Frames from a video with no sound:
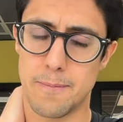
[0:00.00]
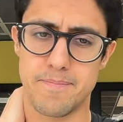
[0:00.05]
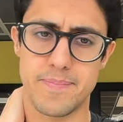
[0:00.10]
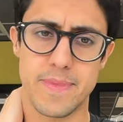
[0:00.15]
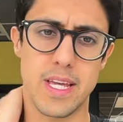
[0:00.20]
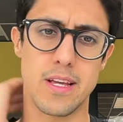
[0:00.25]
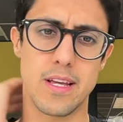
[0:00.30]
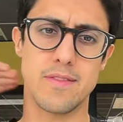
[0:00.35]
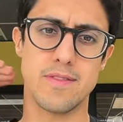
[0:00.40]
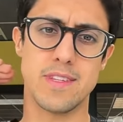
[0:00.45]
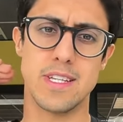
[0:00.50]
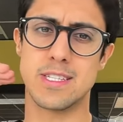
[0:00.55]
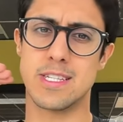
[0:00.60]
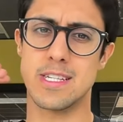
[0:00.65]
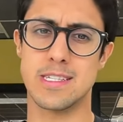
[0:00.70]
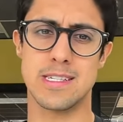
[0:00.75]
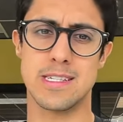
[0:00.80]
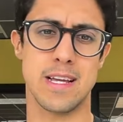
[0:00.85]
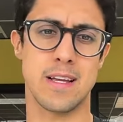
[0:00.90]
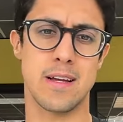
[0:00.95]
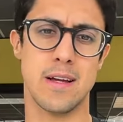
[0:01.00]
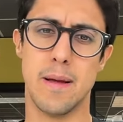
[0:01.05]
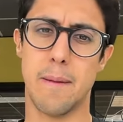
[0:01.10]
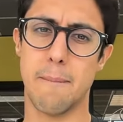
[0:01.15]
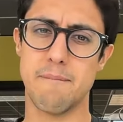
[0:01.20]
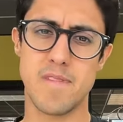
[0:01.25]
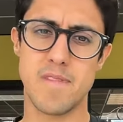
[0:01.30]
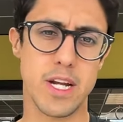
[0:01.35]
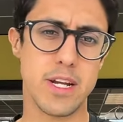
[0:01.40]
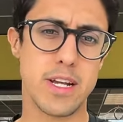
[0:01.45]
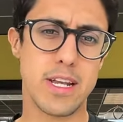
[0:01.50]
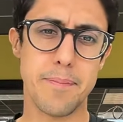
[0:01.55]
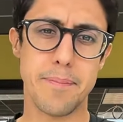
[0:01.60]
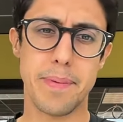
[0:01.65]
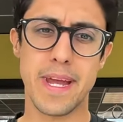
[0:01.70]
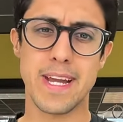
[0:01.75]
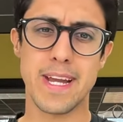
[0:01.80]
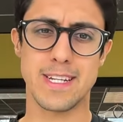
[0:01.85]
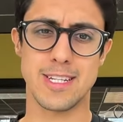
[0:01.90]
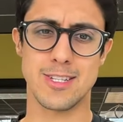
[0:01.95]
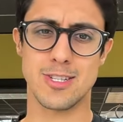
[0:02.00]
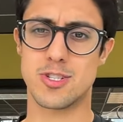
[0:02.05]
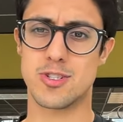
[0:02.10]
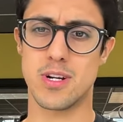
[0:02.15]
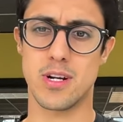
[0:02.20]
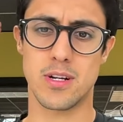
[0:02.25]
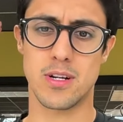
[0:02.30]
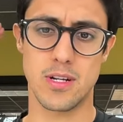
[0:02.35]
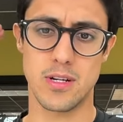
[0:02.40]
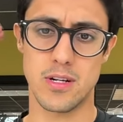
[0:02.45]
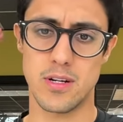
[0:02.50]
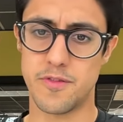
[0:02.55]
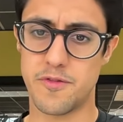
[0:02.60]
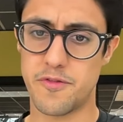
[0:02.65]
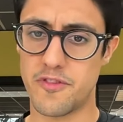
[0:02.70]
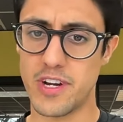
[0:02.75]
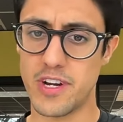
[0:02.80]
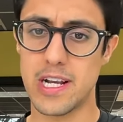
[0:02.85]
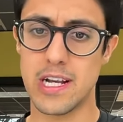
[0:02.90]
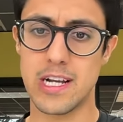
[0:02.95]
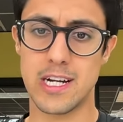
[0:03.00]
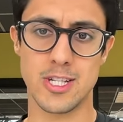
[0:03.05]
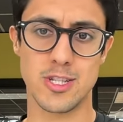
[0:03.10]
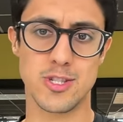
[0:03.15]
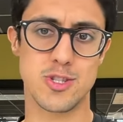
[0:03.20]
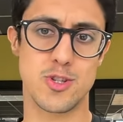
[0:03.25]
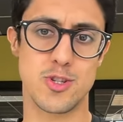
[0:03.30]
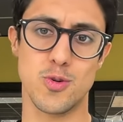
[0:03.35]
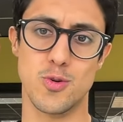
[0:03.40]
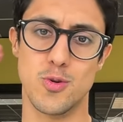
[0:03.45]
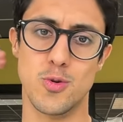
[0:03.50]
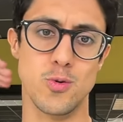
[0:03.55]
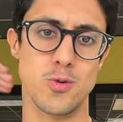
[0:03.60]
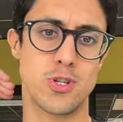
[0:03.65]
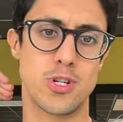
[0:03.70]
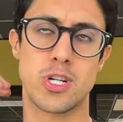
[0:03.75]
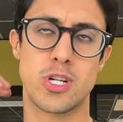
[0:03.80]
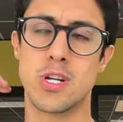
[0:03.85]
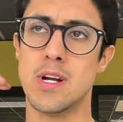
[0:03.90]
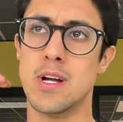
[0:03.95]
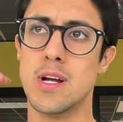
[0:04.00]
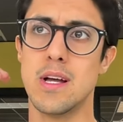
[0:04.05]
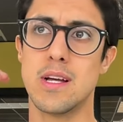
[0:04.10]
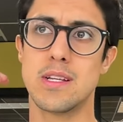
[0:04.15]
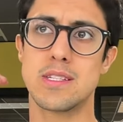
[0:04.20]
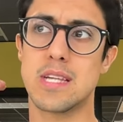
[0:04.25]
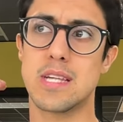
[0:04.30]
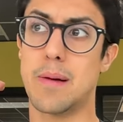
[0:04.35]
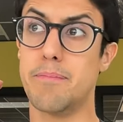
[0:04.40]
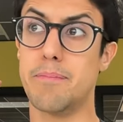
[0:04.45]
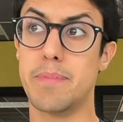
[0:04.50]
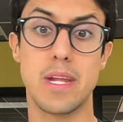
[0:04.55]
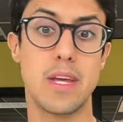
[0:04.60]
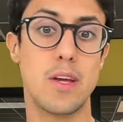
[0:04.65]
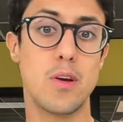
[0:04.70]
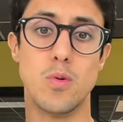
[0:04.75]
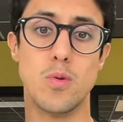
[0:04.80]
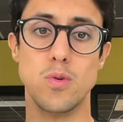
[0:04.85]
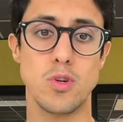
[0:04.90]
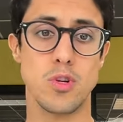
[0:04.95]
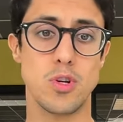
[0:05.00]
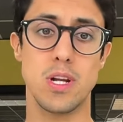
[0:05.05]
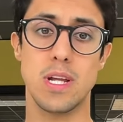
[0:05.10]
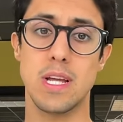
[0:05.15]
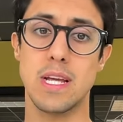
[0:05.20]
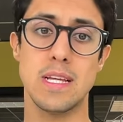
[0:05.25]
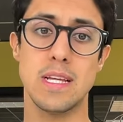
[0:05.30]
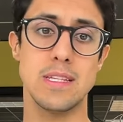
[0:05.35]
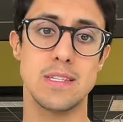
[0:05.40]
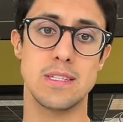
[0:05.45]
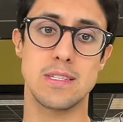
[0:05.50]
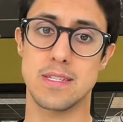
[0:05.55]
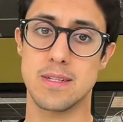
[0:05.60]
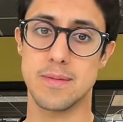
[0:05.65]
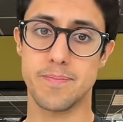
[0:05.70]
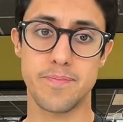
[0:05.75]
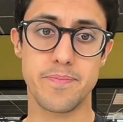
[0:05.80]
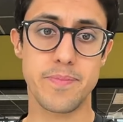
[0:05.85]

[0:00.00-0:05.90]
Think of this as like a debate instructor, a freelance coach, somebody who trains,